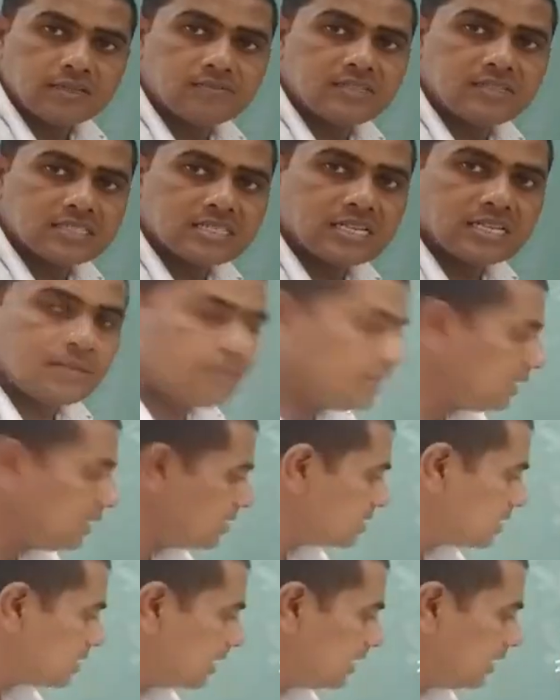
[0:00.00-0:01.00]
this limit is
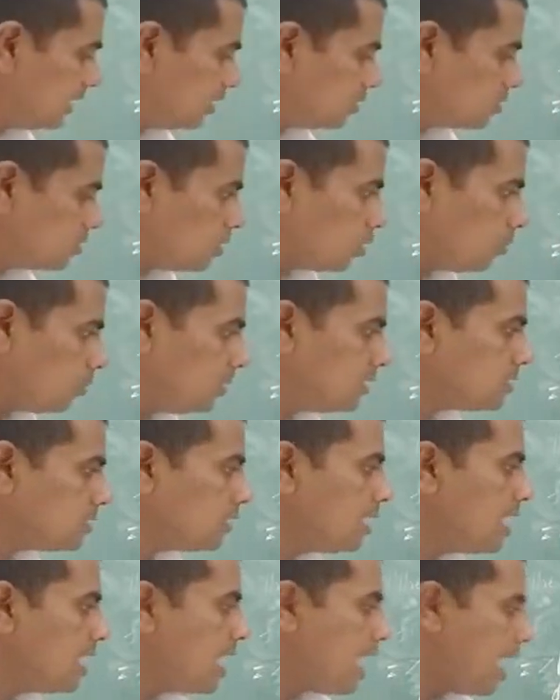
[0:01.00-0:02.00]
tending to 0 means
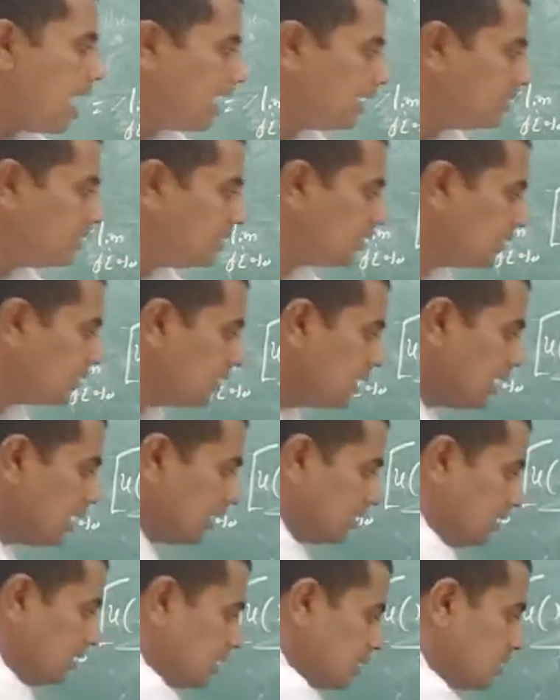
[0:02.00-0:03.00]
either
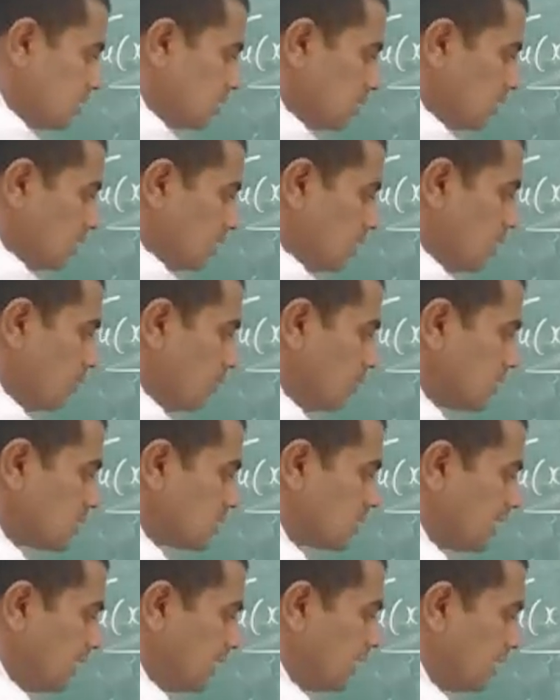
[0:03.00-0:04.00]
this must
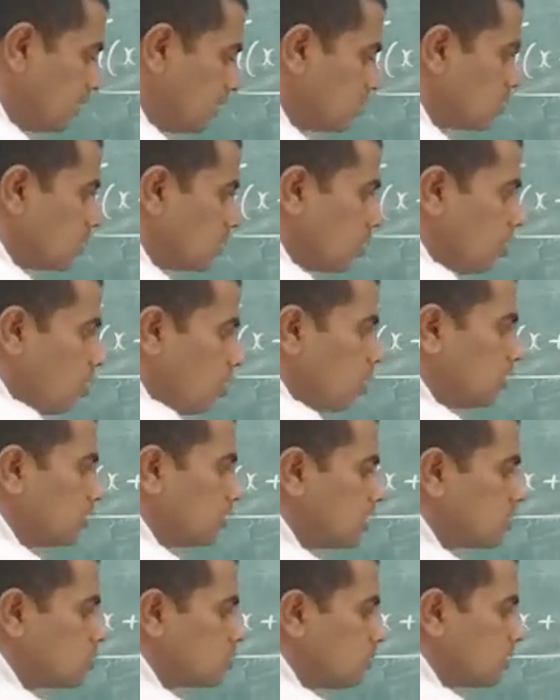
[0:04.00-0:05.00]
tending to 0 or
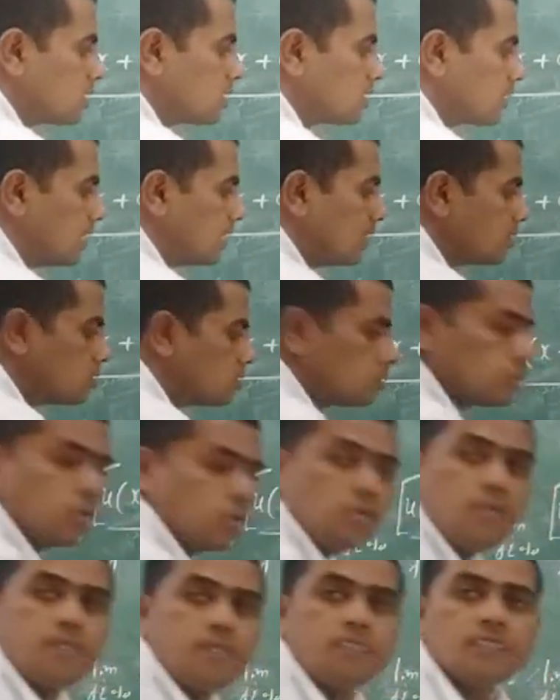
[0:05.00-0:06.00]
this must tend to
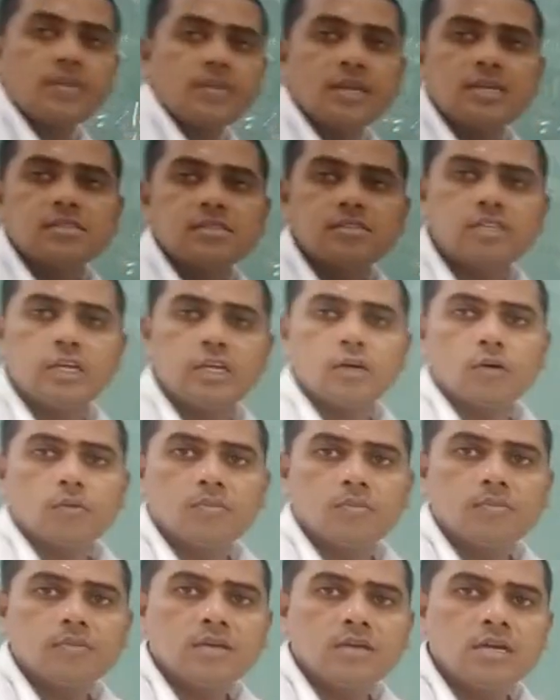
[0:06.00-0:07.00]
0.
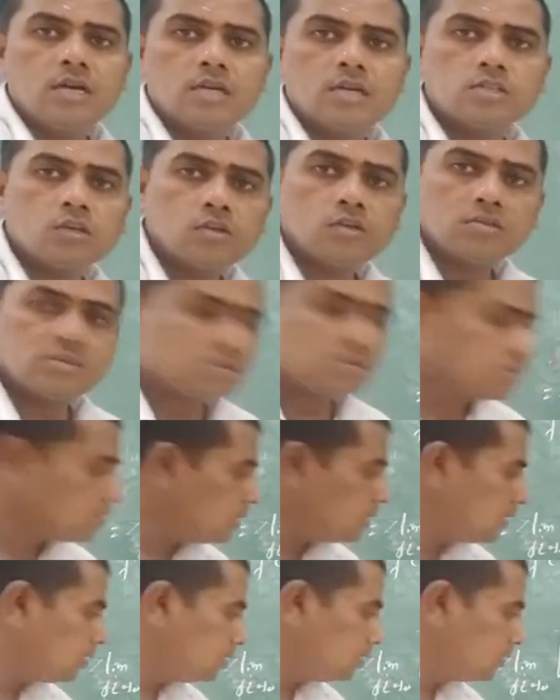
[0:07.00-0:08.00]
So
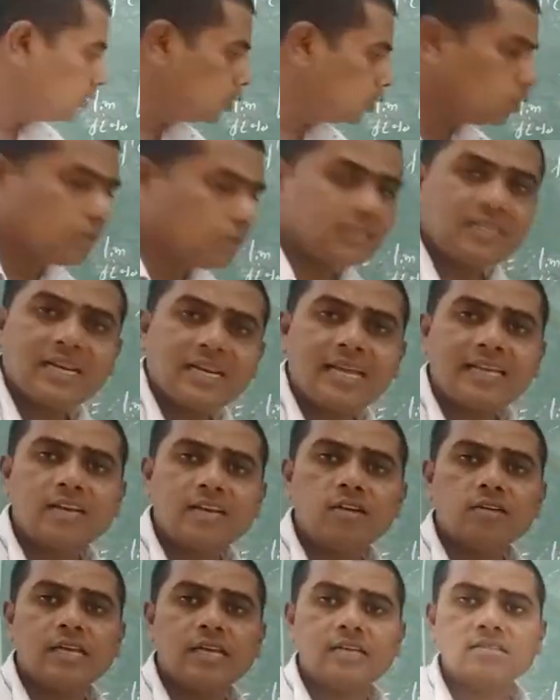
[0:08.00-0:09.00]
together I
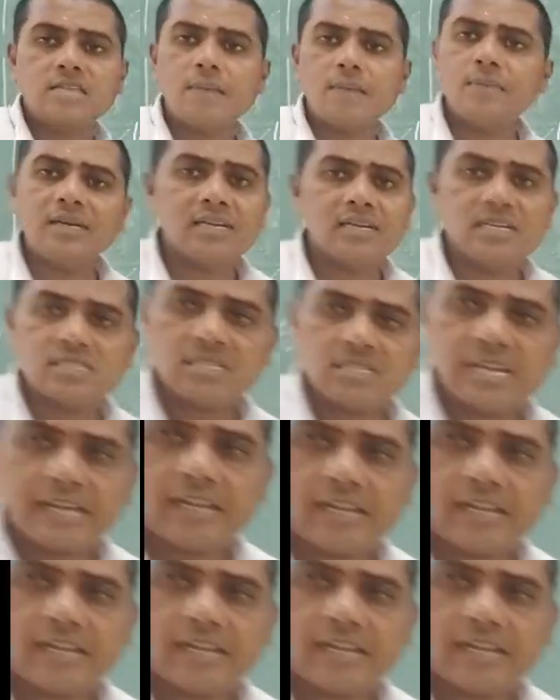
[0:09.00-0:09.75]
cannot take, simultaneously I